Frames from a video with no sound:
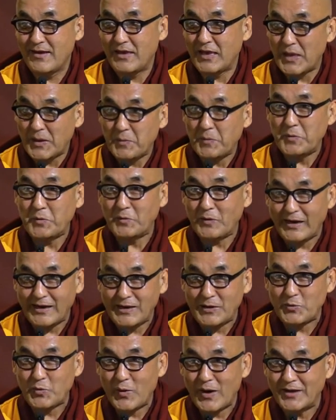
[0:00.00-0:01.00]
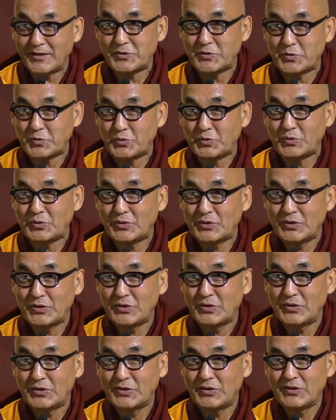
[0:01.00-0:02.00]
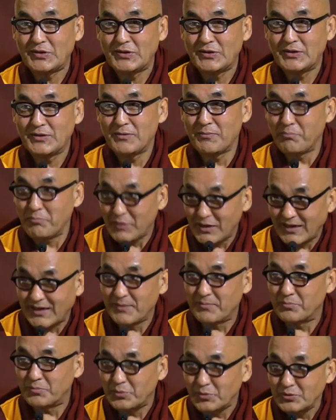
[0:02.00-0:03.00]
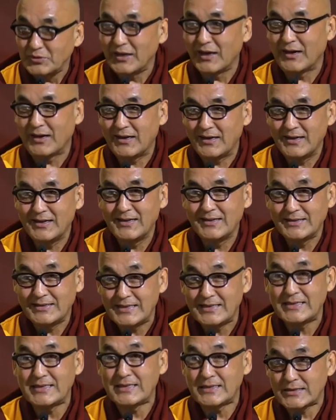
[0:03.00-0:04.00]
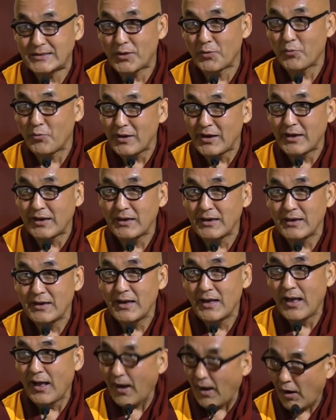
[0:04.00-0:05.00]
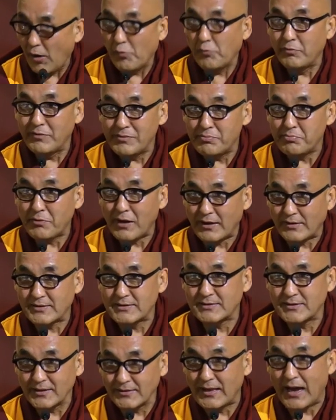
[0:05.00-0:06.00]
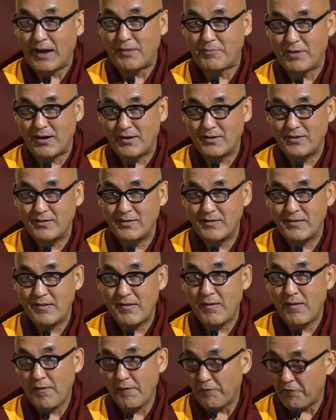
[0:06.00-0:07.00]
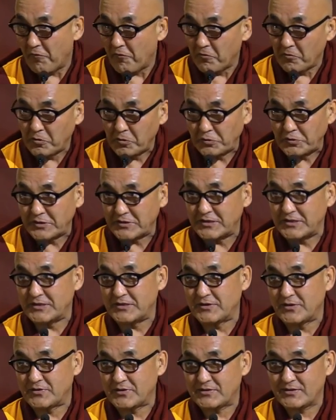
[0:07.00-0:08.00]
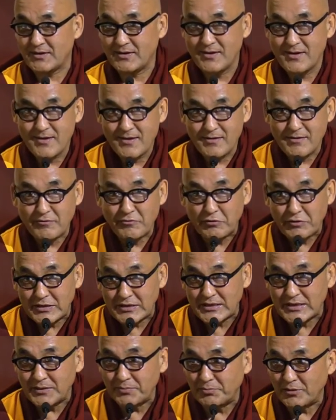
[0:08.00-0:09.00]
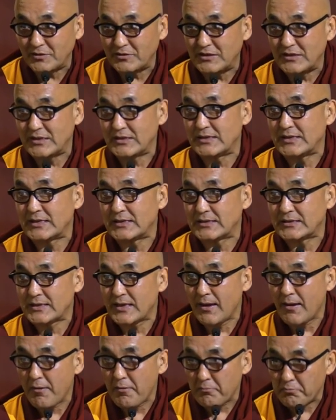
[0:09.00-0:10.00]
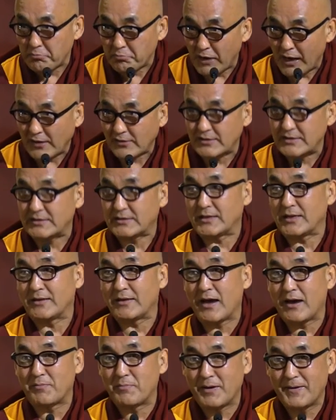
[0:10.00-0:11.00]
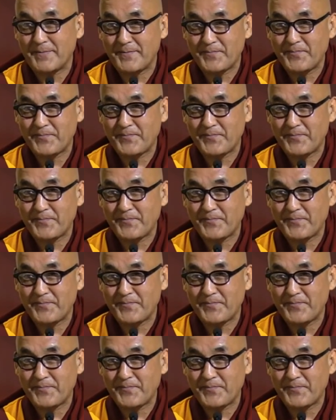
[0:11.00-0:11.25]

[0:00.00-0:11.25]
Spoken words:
If you really want to become Buddha, this is the way how we practice the Dhamma. Follow the teachers, receive the teachings, practice the Dhamma.